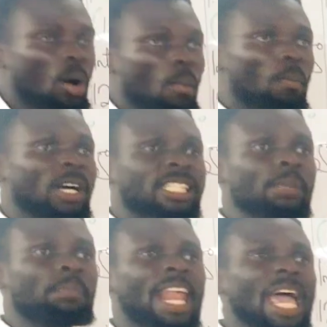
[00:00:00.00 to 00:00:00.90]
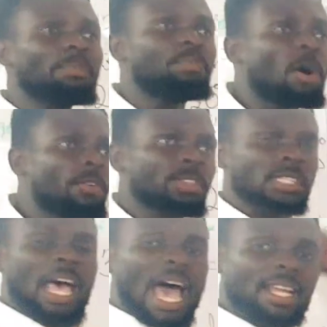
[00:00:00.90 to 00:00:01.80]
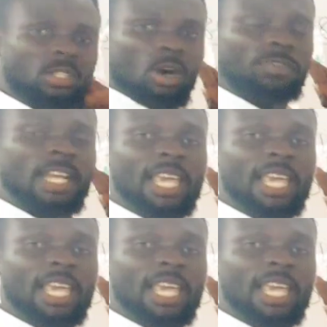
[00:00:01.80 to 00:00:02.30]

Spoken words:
multiply both sides of the